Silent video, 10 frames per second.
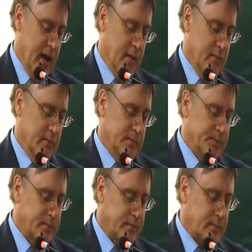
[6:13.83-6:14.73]

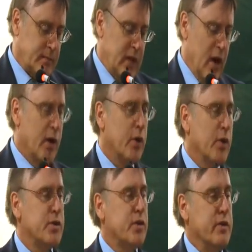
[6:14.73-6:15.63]
our
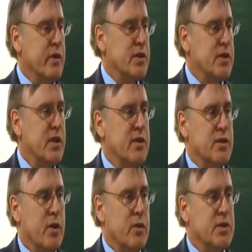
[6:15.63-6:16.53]
cultural diversity.
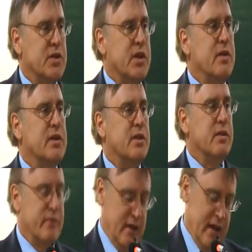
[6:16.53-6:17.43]
There's a whole series
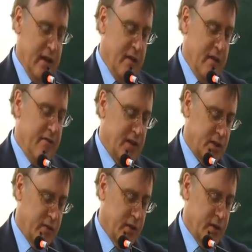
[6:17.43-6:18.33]
of
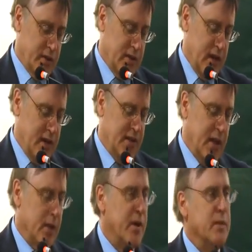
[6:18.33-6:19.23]
festivals
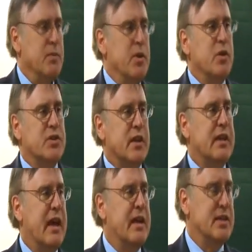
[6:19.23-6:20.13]
celebrating
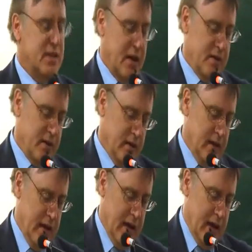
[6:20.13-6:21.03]
music, dance, and other
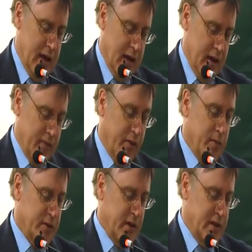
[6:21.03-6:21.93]

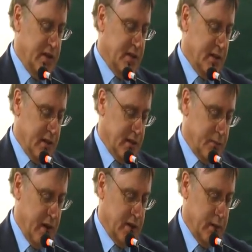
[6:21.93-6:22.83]
forms of artistic
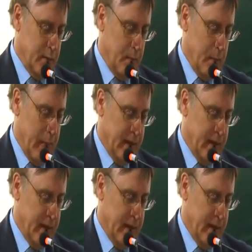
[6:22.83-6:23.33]
expression.